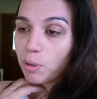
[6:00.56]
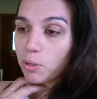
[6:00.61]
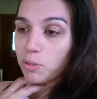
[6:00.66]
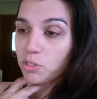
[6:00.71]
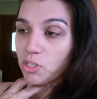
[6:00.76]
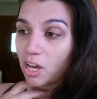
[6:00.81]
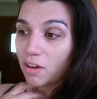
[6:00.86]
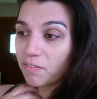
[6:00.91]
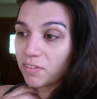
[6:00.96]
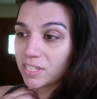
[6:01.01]

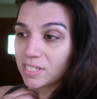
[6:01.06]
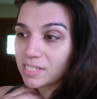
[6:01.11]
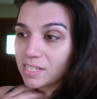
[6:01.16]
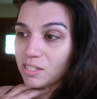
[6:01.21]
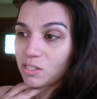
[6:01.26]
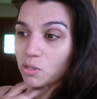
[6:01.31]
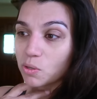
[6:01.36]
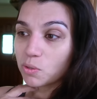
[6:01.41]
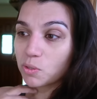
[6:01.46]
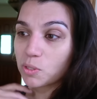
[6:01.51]
post office
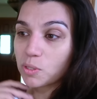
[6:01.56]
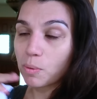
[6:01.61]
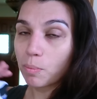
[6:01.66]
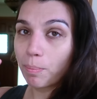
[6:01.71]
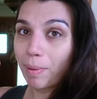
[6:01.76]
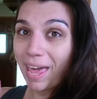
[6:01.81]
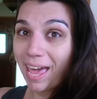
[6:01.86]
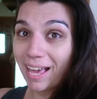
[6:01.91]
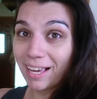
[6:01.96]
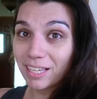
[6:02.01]
because those
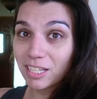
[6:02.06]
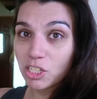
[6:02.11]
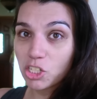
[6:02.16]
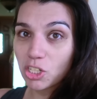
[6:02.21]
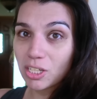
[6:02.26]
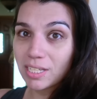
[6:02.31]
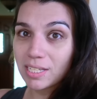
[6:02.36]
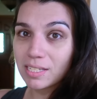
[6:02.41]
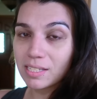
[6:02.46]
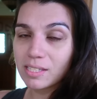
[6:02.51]

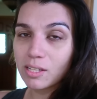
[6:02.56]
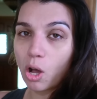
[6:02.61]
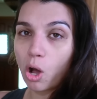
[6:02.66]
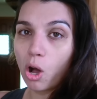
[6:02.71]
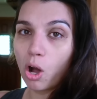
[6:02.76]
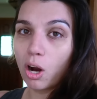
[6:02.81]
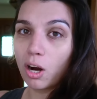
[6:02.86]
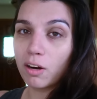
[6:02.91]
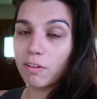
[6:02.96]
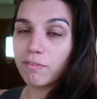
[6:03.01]
packages
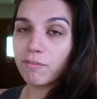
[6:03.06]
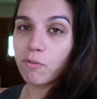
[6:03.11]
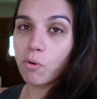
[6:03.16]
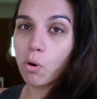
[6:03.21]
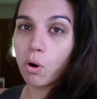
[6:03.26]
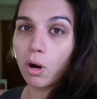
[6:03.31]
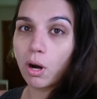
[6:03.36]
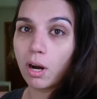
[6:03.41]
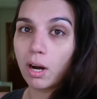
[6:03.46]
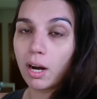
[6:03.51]
are
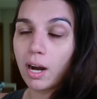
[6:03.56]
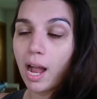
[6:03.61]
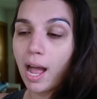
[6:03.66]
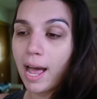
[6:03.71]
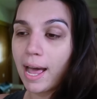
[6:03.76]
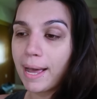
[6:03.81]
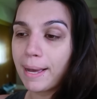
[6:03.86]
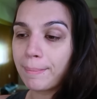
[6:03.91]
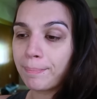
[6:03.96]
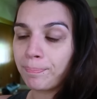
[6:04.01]
for
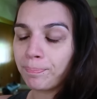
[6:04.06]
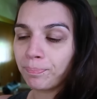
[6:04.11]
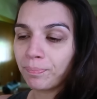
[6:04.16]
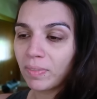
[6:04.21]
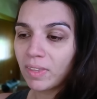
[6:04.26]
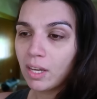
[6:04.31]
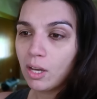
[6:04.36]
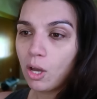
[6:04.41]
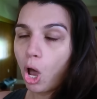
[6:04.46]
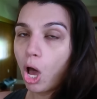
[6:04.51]
um,
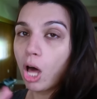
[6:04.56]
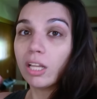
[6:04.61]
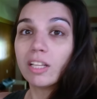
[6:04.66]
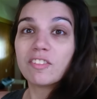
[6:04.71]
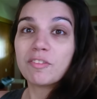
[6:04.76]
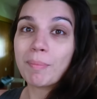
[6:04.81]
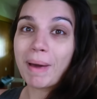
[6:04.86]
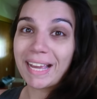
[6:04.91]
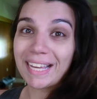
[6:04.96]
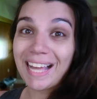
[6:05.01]
all
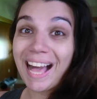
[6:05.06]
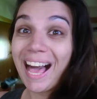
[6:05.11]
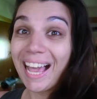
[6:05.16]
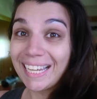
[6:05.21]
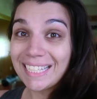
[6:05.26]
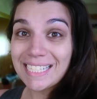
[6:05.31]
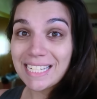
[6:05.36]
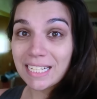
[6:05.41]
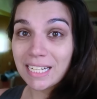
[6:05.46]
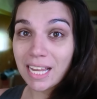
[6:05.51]
of my
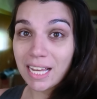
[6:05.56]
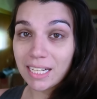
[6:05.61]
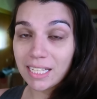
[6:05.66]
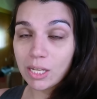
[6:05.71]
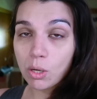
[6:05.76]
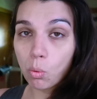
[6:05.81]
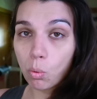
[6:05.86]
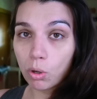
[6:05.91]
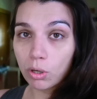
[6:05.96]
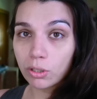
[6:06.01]
Kinda
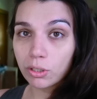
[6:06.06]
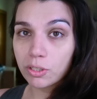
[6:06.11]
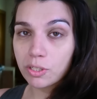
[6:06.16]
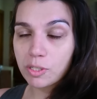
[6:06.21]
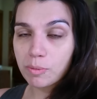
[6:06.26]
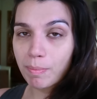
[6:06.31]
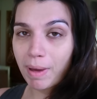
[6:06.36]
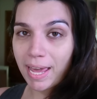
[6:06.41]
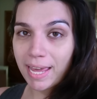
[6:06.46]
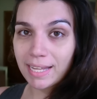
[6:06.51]
Nutty
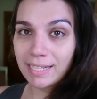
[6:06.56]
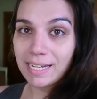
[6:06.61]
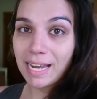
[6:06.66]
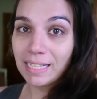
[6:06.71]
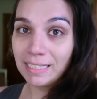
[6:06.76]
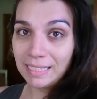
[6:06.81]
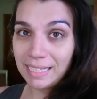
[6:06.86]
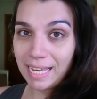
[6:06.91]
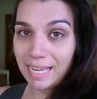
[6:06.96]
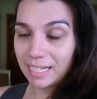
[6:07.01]
orders, my
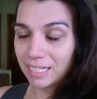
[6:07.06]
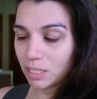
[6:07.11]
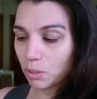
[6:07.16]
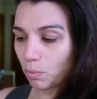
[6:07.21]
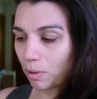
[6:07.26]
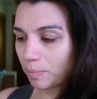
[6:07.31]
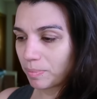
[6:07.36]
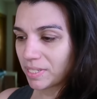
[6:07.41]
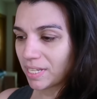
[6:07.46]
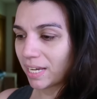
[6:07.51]
nut and candy
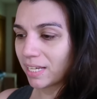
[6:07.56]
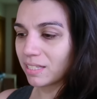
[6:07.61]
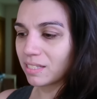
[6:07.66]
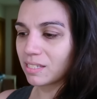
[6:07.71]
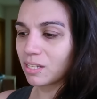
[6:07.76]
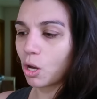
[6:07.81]
website.